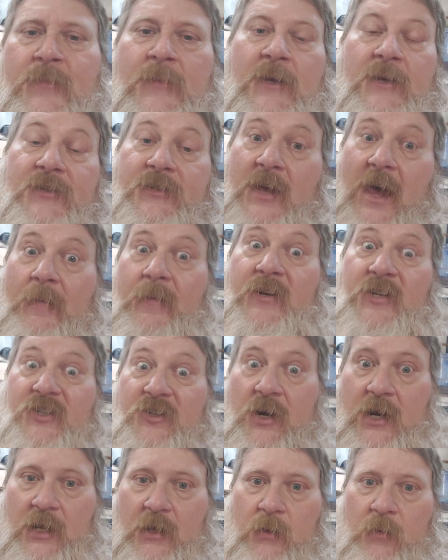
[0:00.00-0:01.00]
So I've been
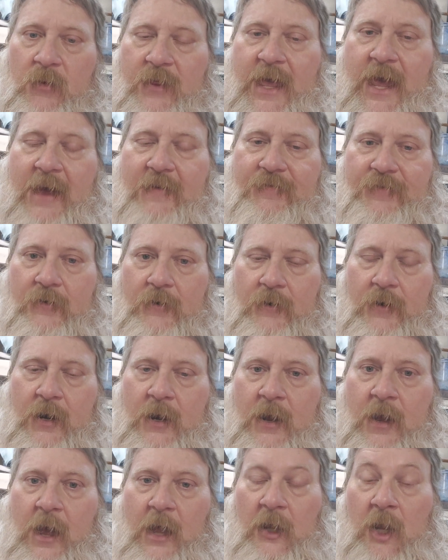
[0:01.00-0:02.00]
struggling with that for
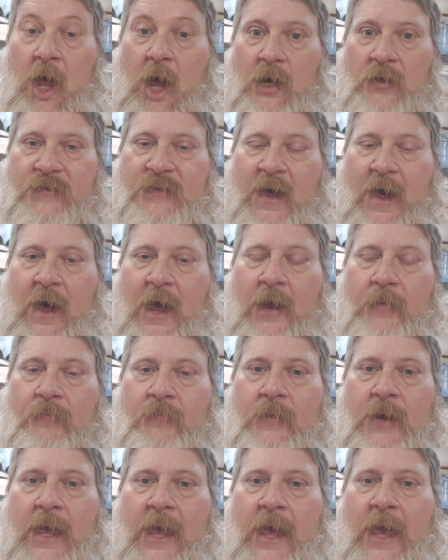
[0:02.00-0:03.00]
a long
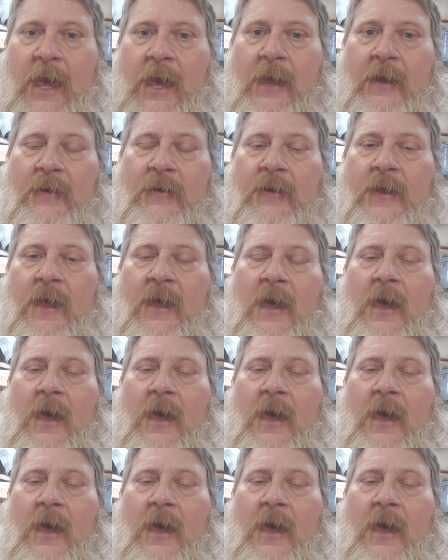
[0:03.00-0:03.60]
time, and